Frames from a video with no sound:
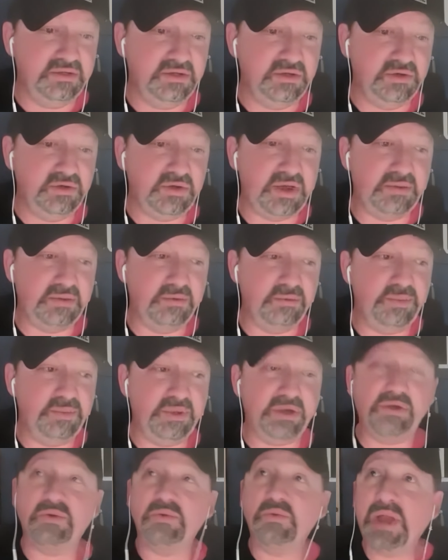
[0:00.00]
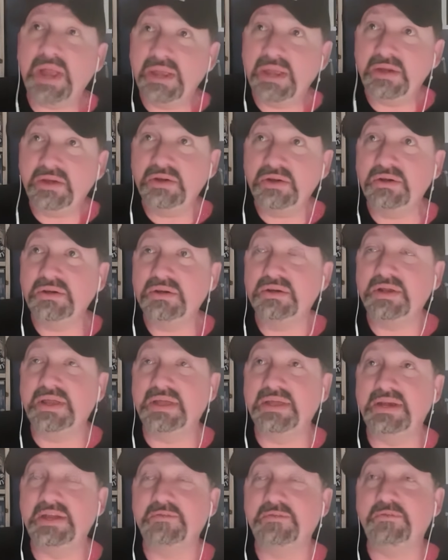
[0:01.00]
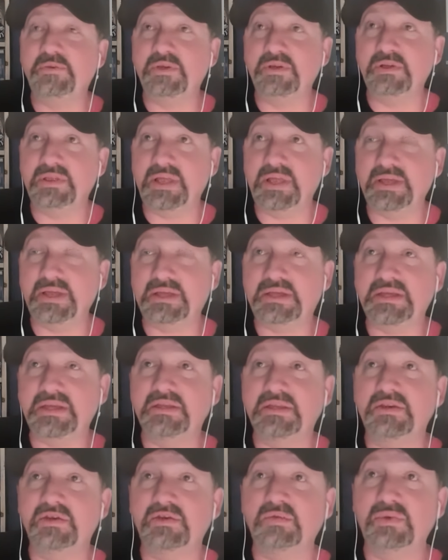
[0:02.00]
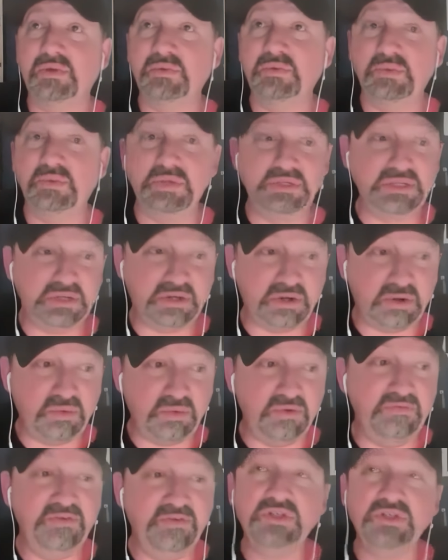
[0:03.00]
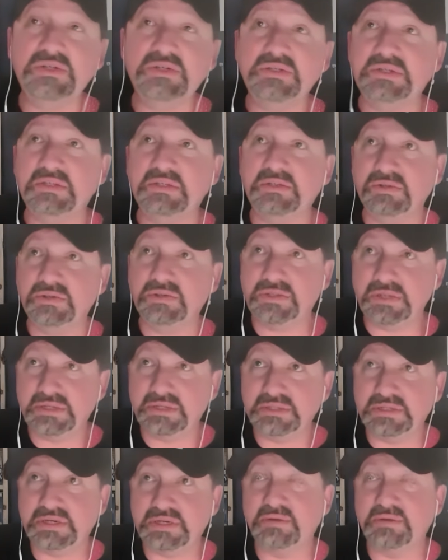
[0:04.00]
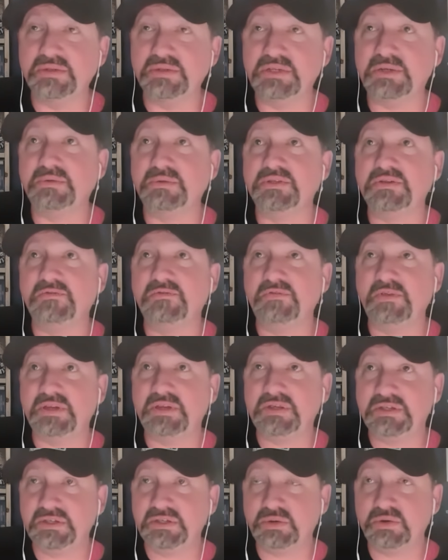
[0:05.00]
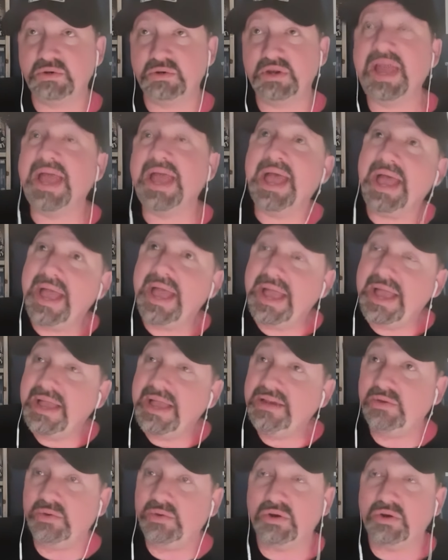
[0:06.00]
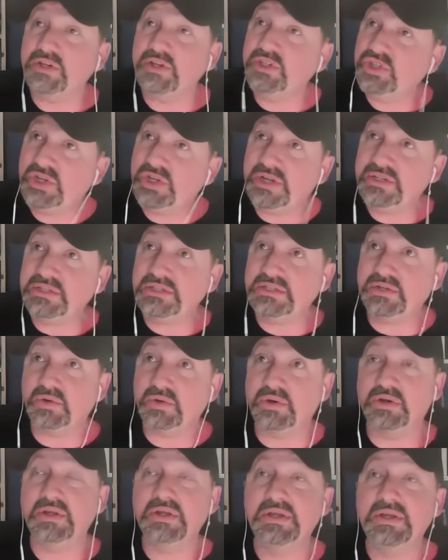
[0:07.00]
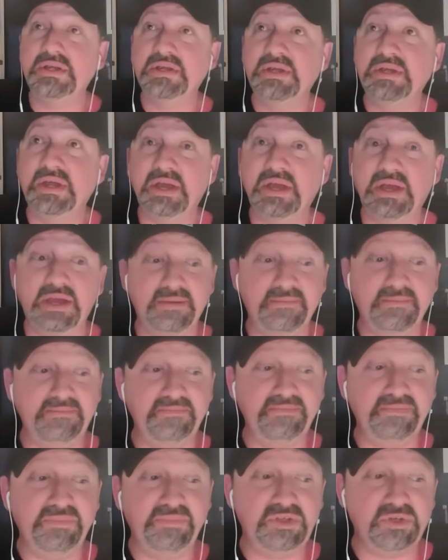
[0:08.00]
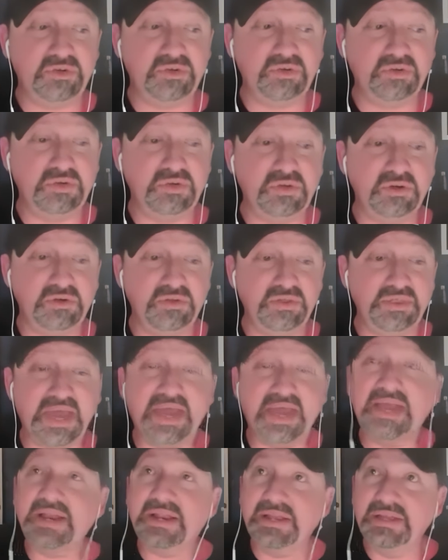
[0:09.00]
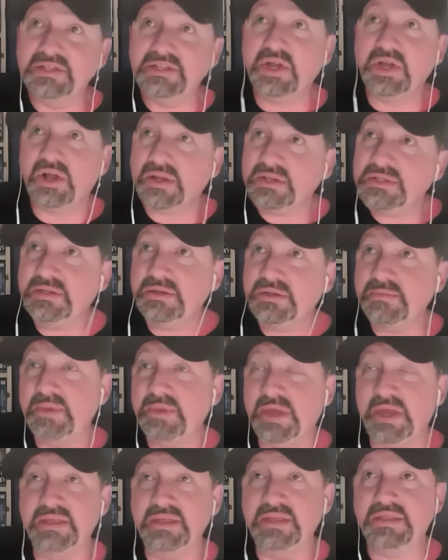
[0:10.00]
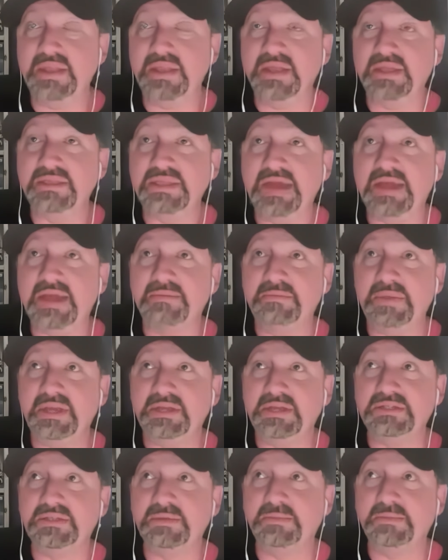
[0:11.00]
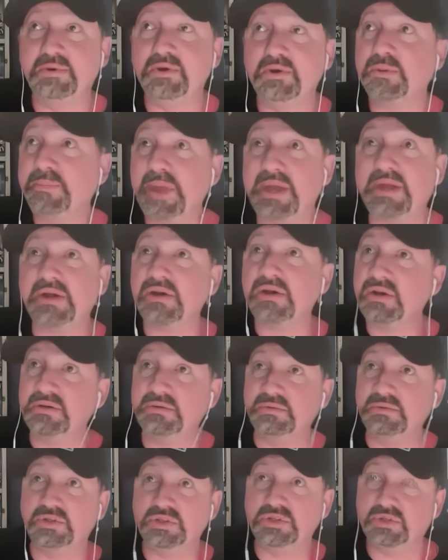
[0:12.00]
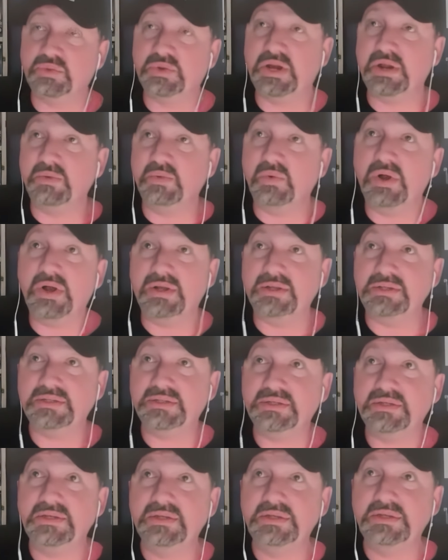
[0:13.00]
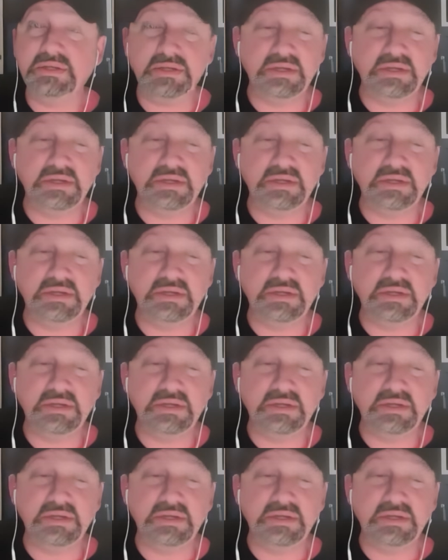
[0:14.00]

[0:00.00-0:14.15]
I'm a better writer, and I feel like, when we did our revisions and there's things that I was able to fix or add or adjust or, so, that is awesome. And that makes the book better, which is what I want.